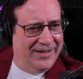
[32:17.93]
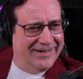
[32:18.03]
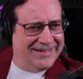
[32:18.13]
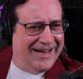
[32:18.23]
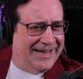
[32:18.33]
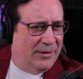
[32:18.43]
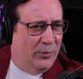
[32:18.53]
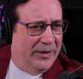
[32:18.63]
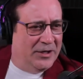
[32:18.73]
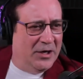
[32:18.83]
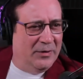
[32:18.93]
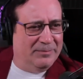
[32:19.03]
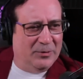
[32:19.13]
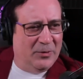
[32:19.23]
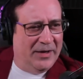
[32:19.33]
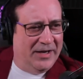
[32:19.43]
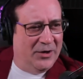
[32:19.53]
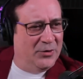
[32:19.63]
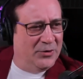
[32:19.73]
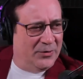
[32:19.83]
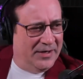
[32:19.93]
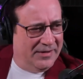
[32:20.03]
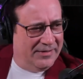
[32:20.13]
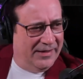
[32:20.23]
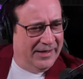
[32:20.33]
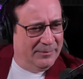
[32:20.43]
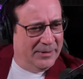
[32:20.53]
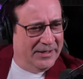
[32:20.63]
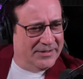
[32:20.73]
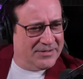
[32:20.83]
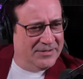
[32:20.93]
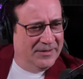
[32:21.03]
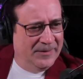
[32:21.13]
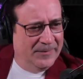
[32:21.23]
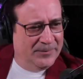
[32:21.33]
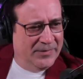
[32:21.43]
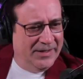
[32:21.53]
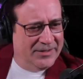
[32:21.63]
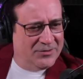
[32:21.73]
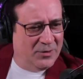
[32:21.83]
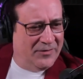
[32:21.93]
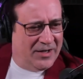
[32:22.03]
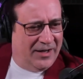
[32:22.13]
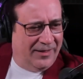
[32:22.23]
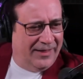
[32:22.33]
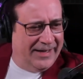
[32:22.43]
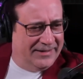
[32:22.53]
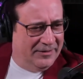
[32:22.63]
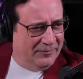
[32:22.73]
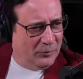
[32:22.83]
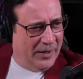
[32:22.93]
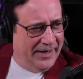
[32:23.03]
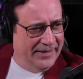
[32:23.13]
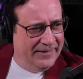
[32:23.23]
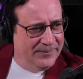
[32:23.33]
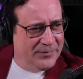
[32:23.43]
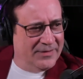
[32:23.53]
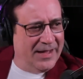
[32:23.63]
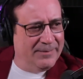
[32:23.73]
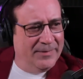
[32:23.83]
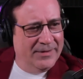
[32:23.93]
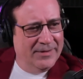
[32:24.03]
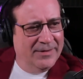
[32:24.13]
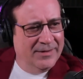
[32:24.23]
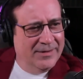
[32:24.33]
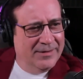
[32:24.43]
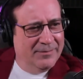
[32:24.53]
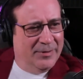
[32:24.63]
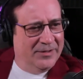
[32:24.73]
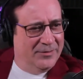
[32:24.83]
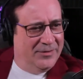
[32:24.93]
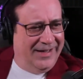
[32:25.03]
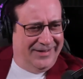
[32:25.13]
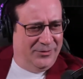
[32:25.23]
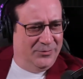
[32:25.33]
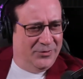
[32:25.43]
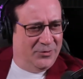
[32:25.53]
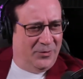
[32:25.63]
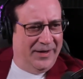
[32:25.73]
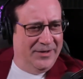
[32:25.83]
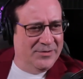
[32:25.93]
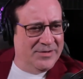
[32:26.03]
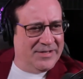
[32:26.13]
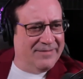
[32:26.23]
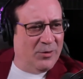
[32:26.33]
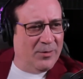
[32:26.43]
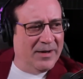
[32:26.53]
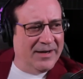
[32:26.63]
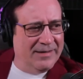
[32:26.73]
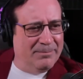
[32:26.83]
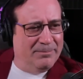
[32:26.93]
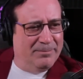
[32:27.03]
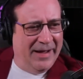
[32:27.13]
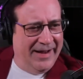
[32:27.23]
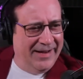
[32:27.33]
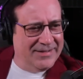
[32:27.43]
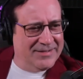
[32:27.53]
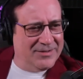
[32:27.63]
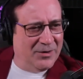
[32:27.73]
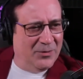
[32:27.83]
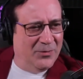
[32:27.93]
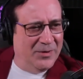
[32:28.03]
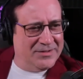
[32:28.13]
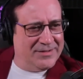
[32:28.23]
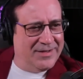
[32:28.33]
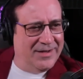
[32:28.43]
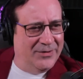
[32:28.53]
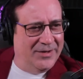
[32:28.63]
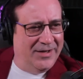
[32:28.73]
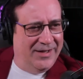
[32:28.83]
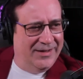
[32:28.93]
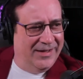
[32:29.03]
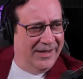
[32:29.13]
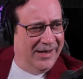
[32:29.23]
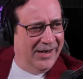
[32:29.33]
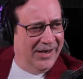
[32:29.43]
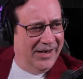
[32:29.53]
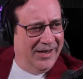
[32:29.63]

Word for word: It's not like Winco employee owned or anything, but mm -hmm. it's it's sort of a collective, right? Not yeah. A, but do, yeah, do do credit unions have more money than banks, or what's going on there?